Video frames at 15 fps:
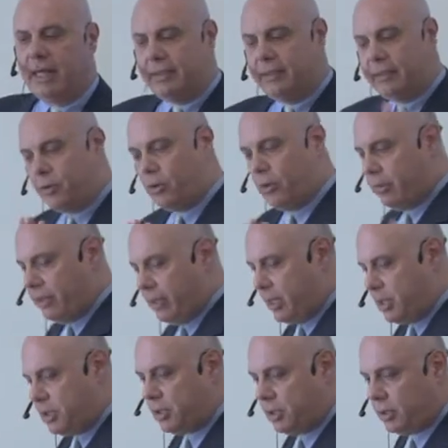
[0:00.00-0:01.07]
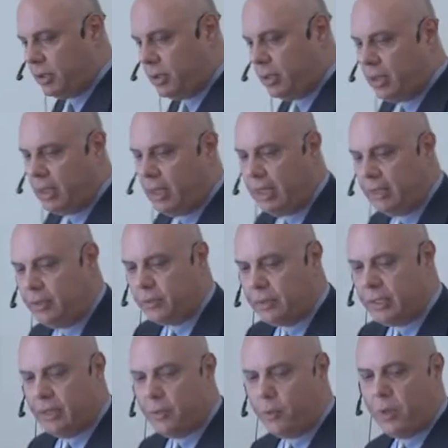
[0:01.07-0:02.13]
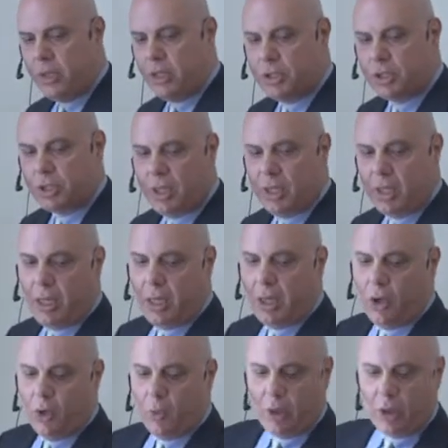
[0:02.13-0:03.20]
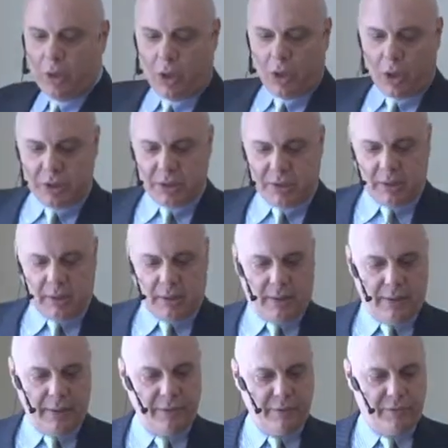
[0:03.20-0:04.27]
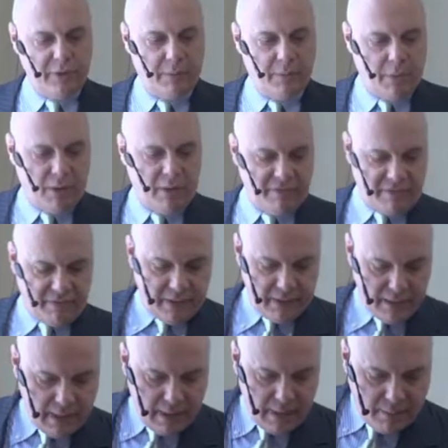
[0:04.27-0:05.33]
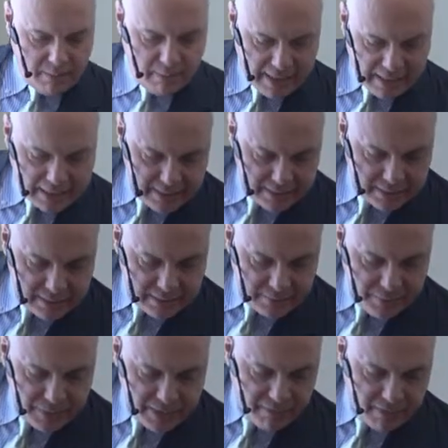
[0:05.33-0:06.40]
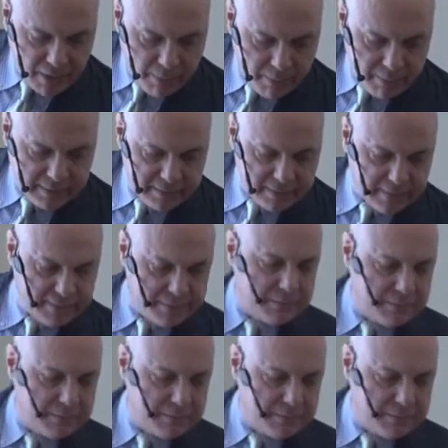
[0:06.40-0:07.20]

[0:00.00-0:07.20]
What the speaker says: get a combination and you can reach a lower cost in terms of market development.